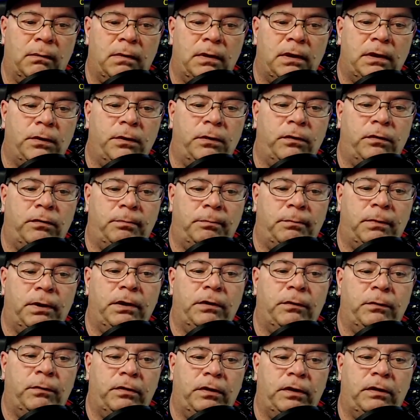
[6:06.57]

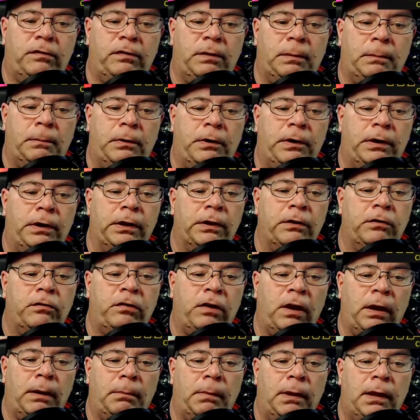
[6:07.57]
It's in pretty good
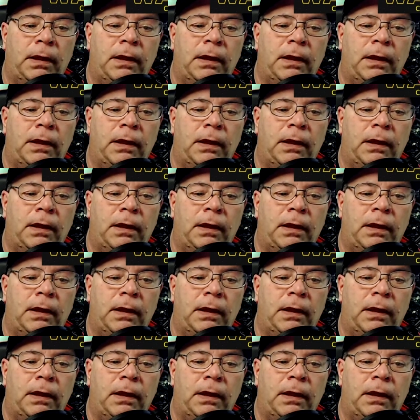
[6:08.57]
shape.